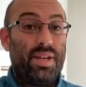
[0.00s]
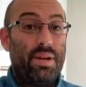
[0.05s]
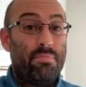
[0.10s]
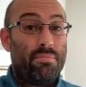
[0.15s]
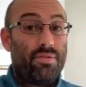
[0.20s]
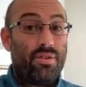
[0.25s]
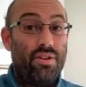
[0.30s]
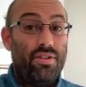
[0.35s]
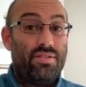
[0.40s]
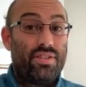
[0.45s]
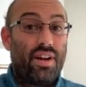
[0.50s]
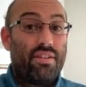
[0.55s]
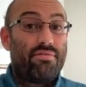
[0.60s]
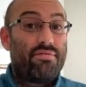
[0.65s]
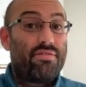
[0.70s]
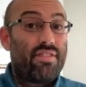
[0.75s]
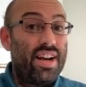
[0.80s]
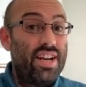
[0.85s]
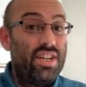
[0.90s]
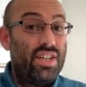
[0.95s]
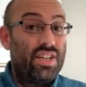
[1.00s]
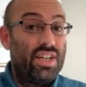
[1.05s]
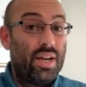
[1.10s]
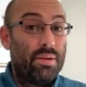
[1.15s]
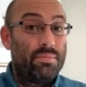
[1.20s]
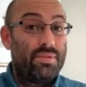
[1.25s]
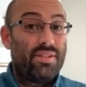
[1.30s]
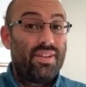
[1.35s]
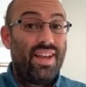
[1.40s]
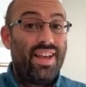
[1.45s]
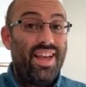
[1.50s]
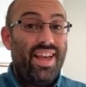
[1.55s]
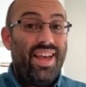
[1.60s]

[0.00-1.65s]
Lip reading: It improves our friendships.